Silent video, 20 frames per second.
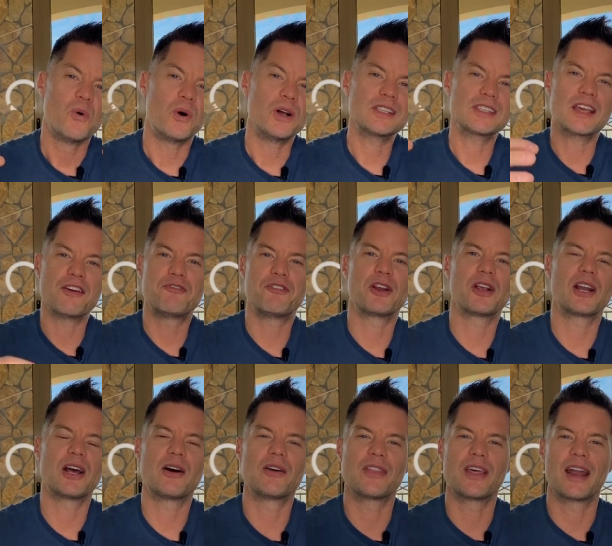Once I figured
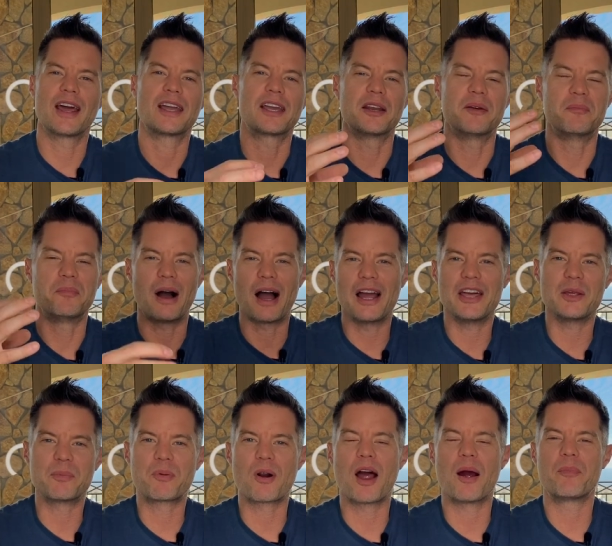out that I could buy the
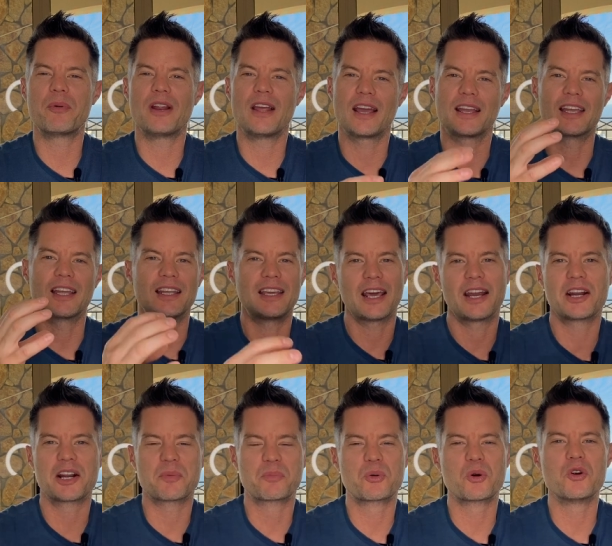property, I could get
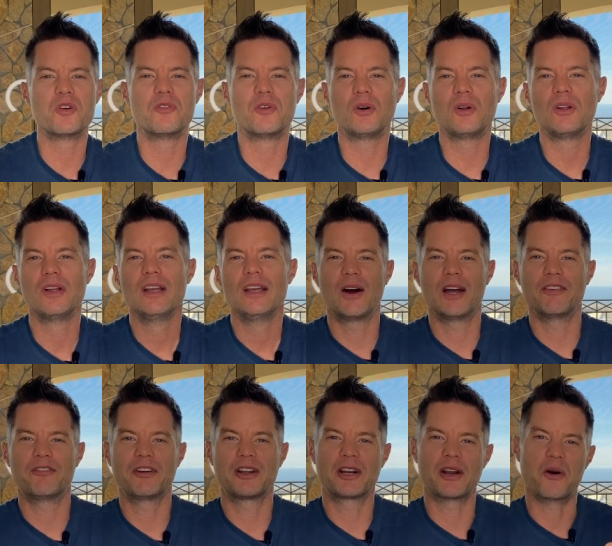an approval, I
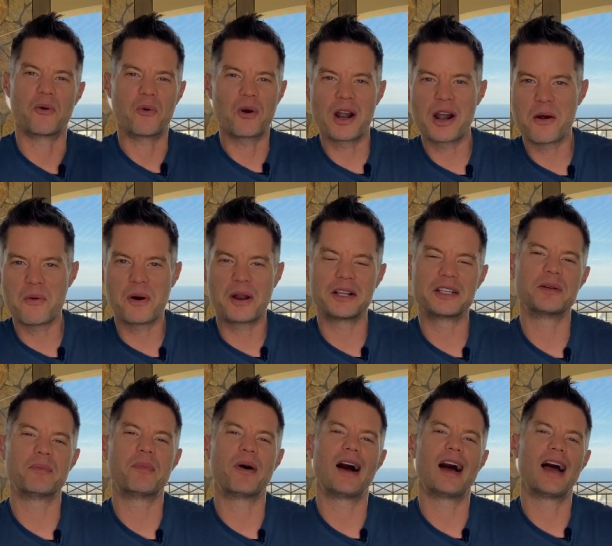figured out where I wanted to
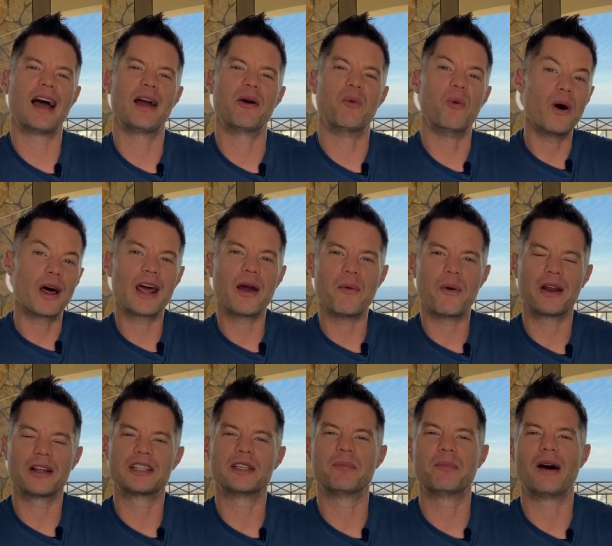buy, what I
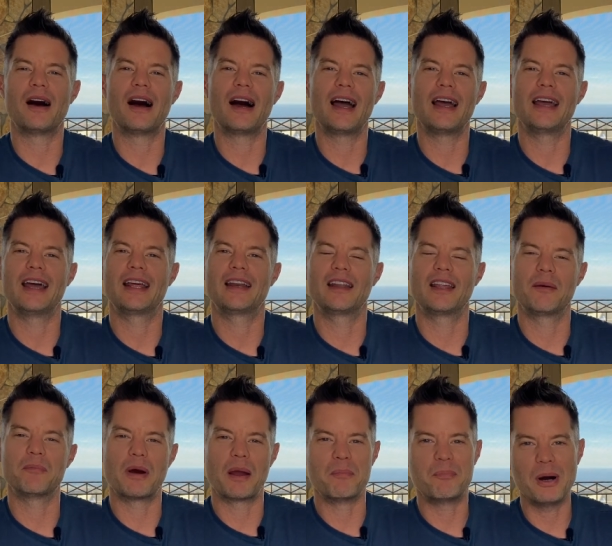wanted to buy,
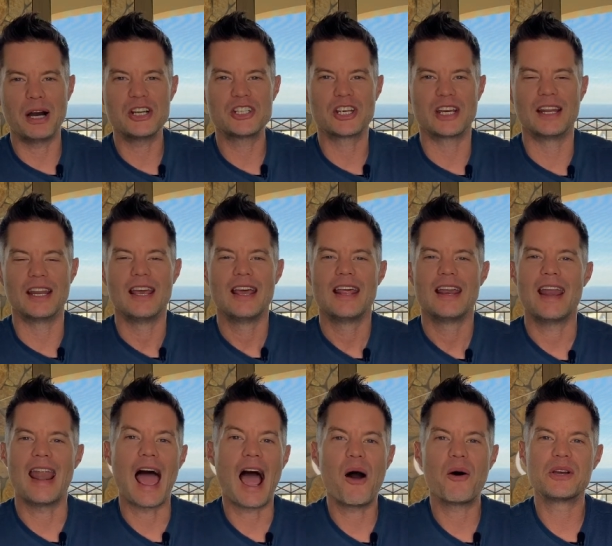and my budget,
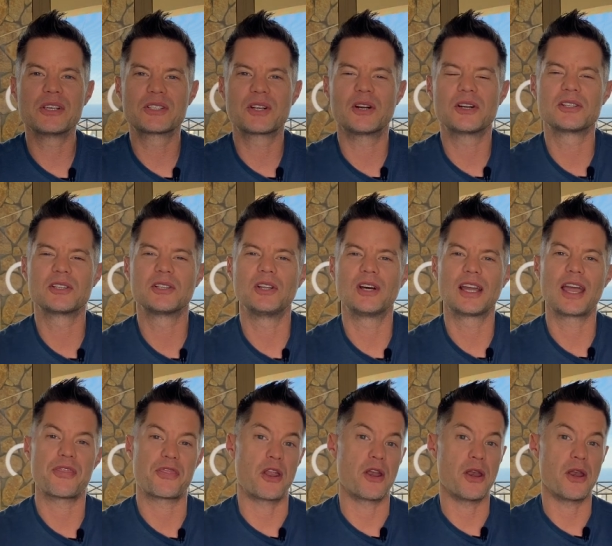now I started to look at the